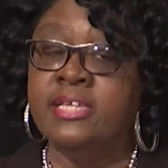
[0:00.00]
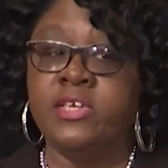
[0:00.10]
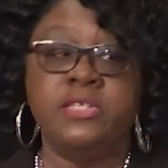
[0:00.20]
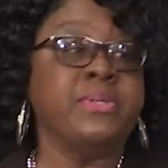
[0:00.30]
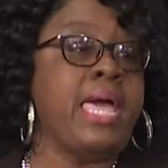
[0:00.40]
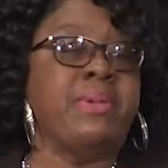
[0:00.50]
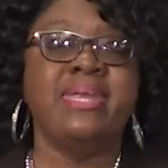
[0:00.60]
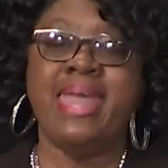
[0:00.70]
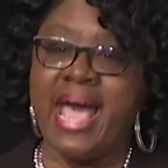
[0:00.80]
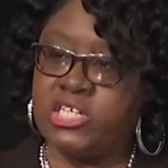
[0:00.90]
So this became a
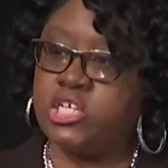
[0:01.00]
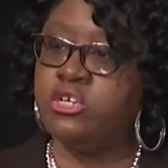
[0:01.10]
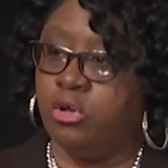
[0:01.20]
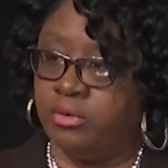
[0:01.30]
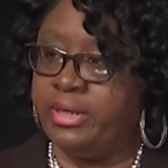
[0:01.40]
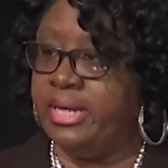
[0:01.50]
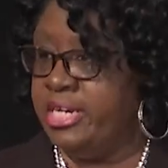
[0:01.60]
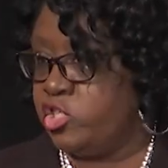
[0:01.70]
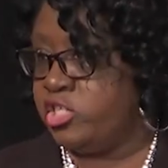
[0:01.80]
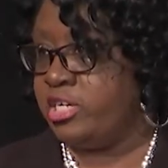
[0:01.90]
national
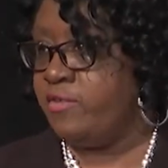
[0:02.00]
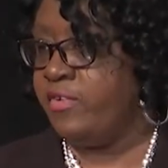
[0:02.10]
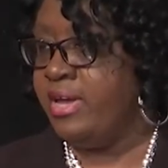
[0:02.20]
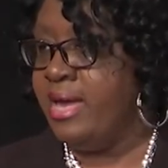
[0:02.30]
initiative